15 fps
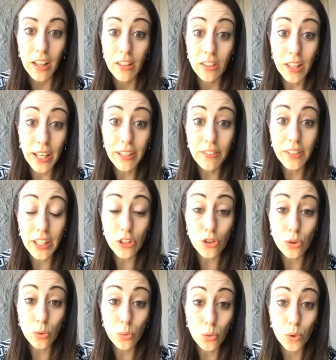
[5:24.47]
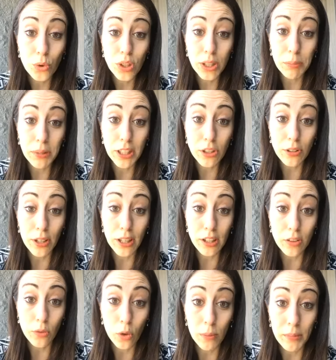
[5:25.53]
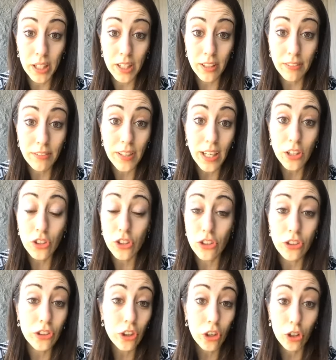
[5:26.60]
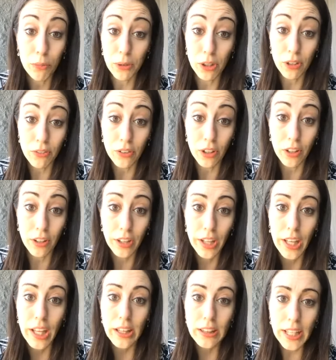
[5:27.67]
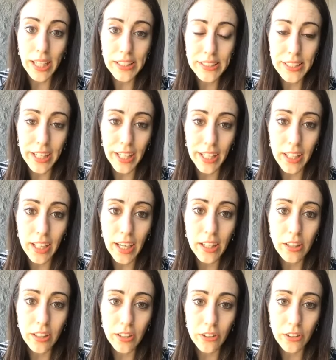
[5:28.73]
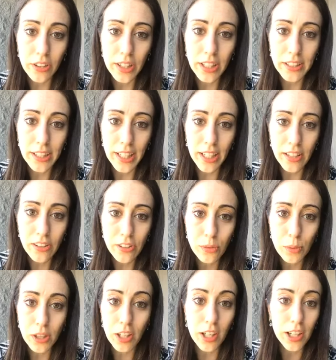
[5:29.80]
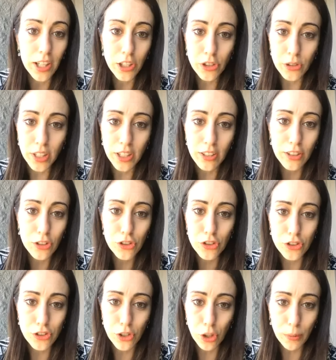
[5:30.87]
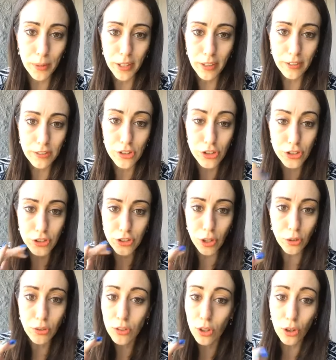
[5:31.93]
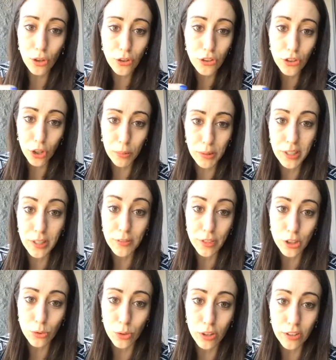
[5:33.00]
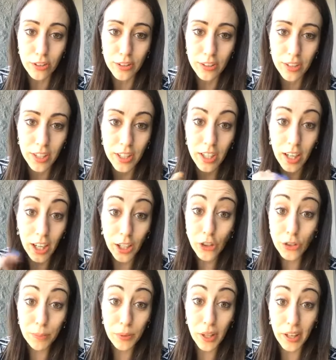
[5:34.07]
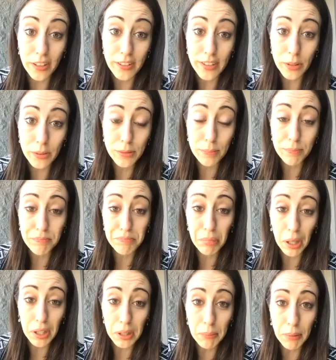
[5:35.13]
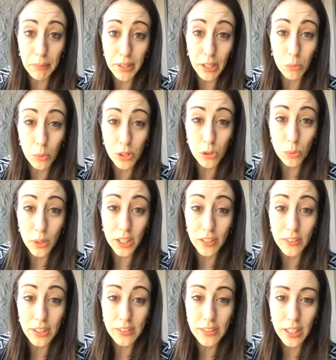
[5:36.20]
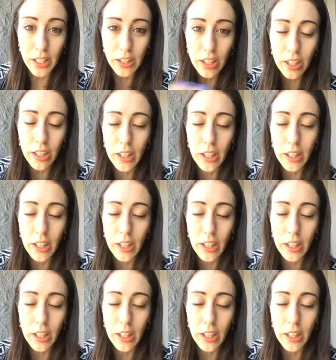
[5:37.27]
life can truly be transformative and so beautiful. Last night, I literally danced with 100 sober, stone cold sober individuals. 100 plus. There was probably maybe like 120 of us together.